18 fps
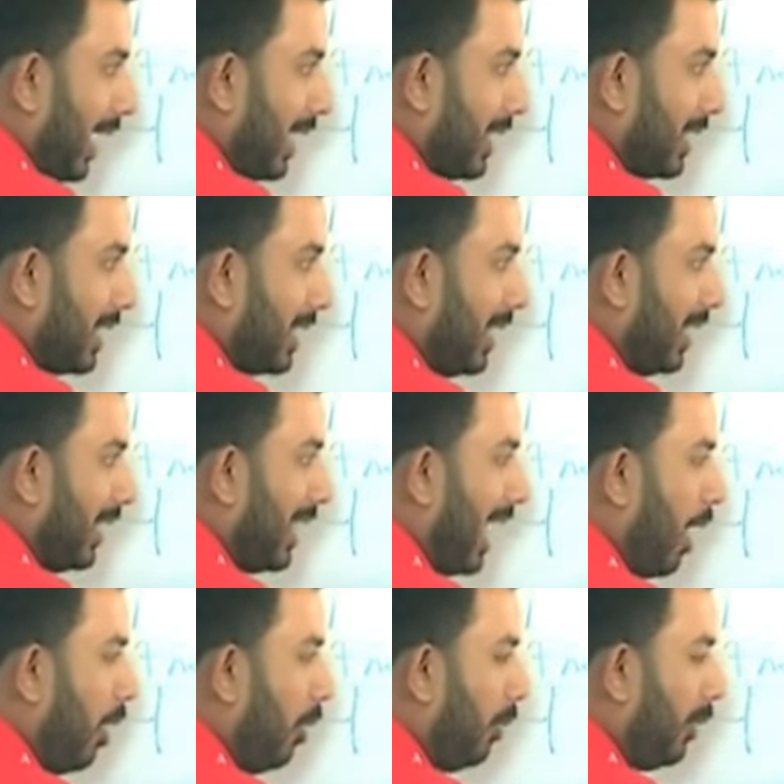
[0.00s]
and sit
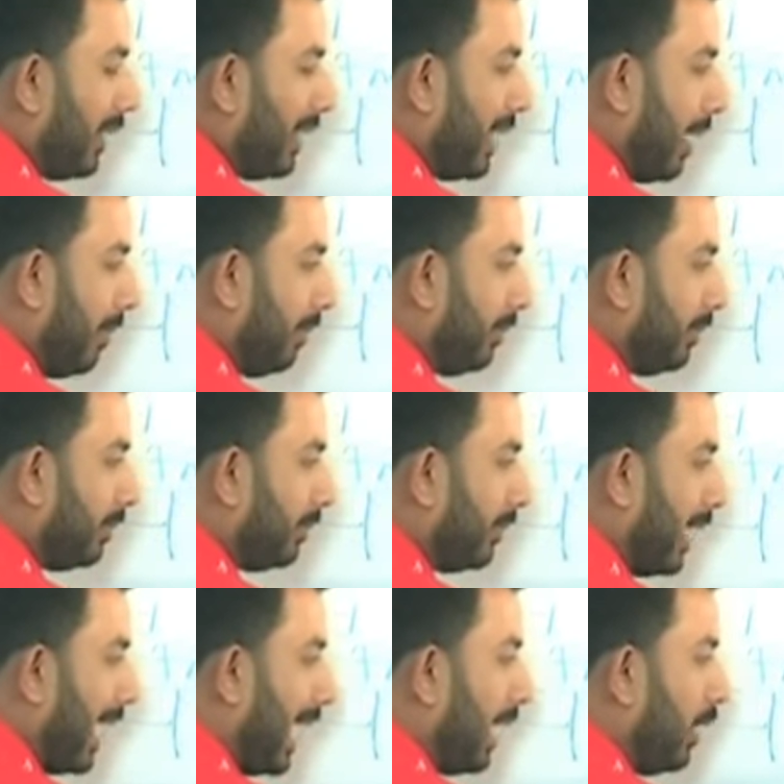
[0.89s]
down with them
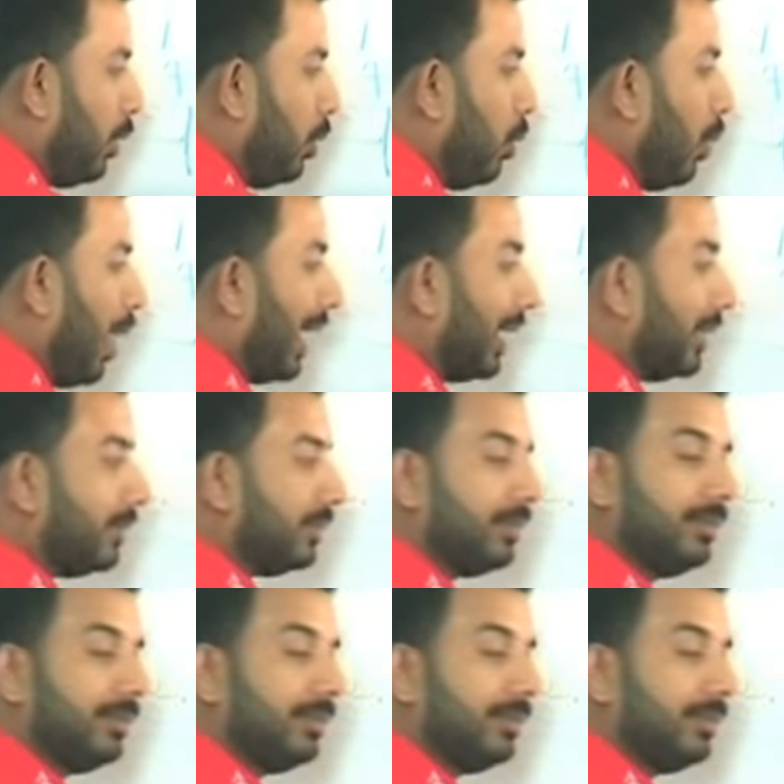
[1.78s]
and do what?